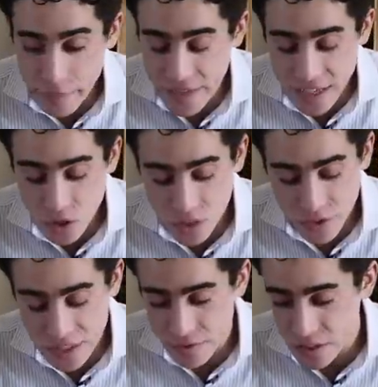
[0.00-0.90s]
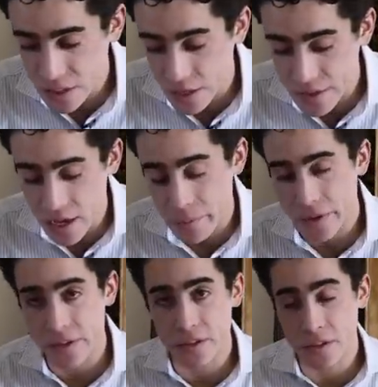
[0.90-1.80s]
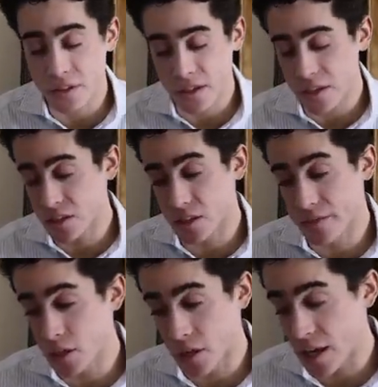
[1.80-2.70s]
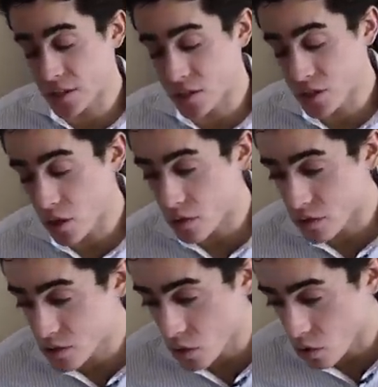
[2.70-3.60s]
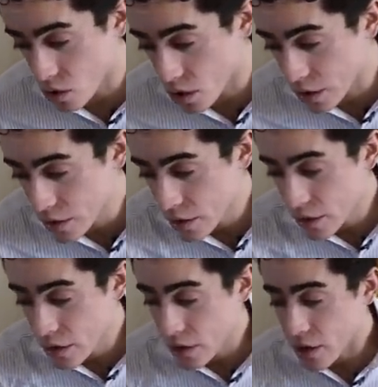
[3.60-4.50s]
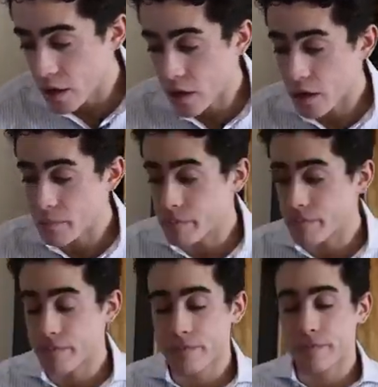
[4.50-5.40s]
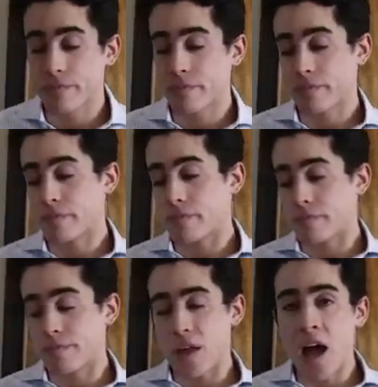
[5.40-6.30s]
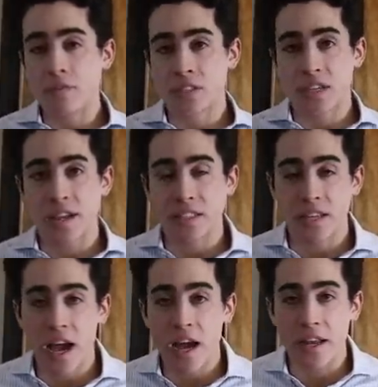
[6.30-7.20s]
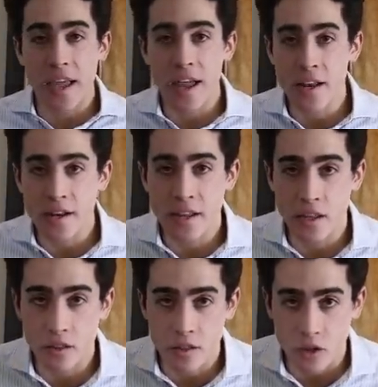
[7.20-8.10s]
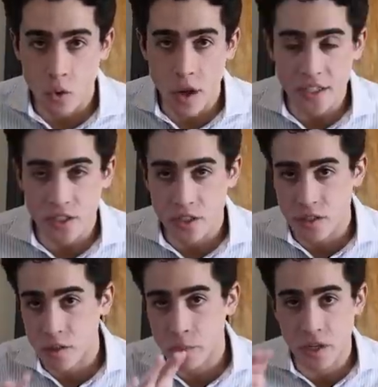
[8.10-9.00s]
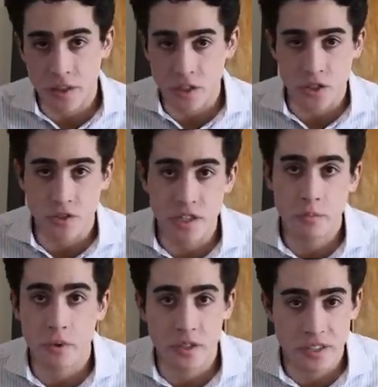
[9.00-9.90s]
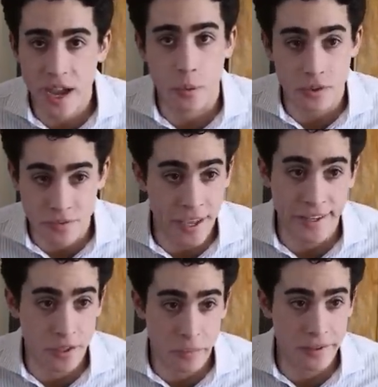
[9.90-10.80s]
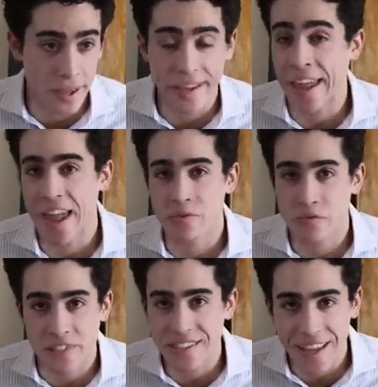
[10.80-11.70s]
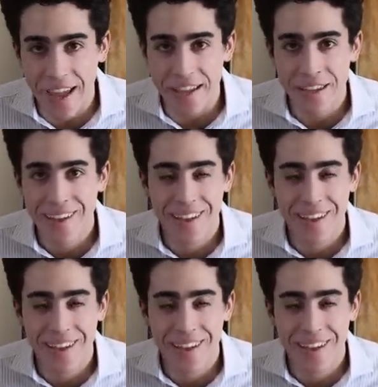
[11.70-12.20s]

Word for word: I mean, that's all I really have to say on that, but this, this video, guys, is so, so long. Um, obviously, I did not edit in the questions to put on the screen because that would have taken me like half of a day,